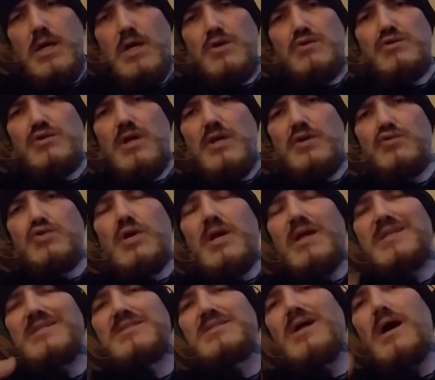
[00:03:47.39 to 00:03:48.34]
You got to
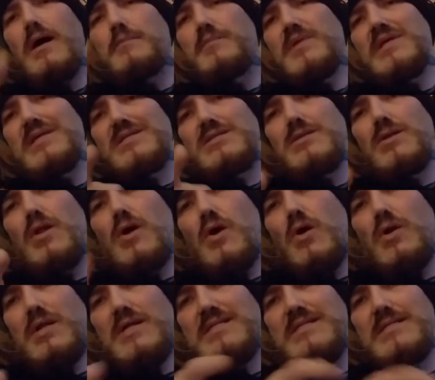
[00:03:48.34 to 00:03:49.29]
stop this
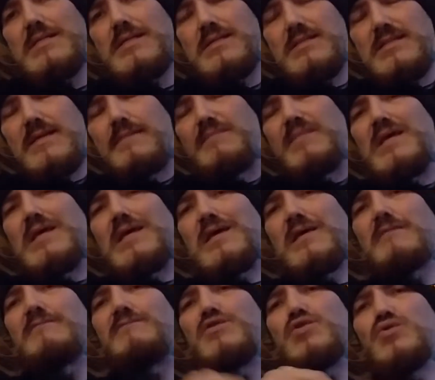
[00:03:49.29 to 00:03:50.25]
lawlessness.
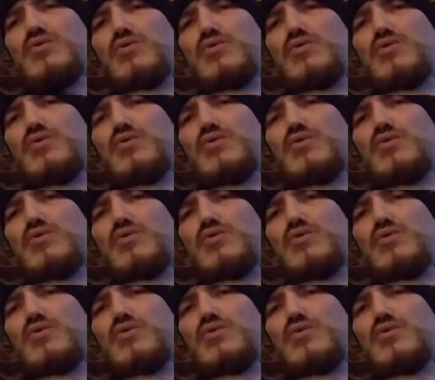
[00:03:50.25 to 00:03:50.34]
If you